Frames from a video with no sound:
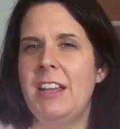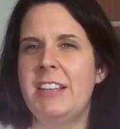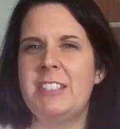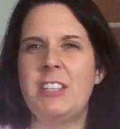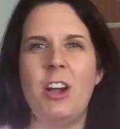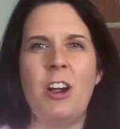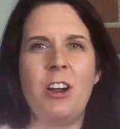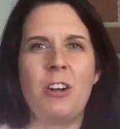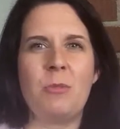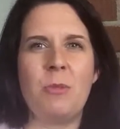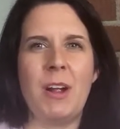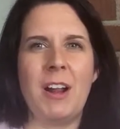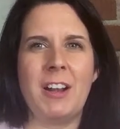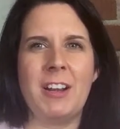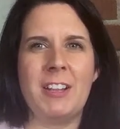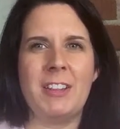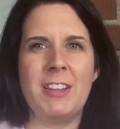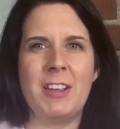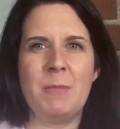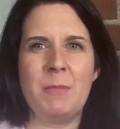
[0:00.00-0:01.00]
It's
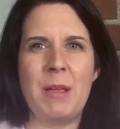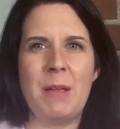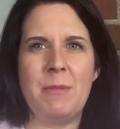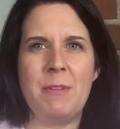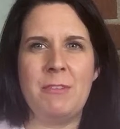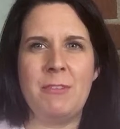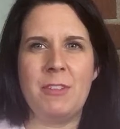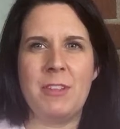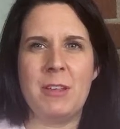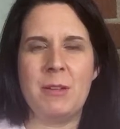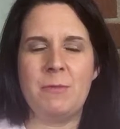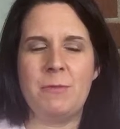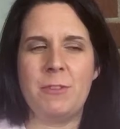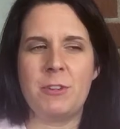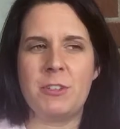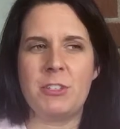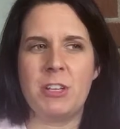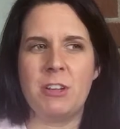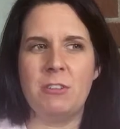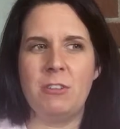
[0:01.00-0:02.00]
hardwired in there maybe for
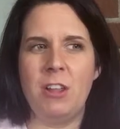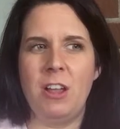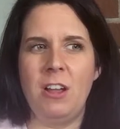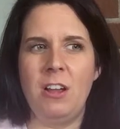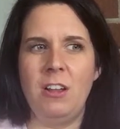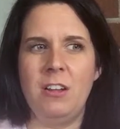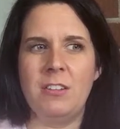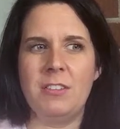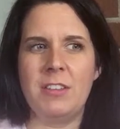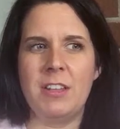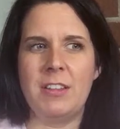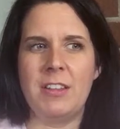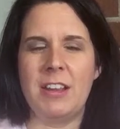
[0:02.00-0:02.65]
them for so long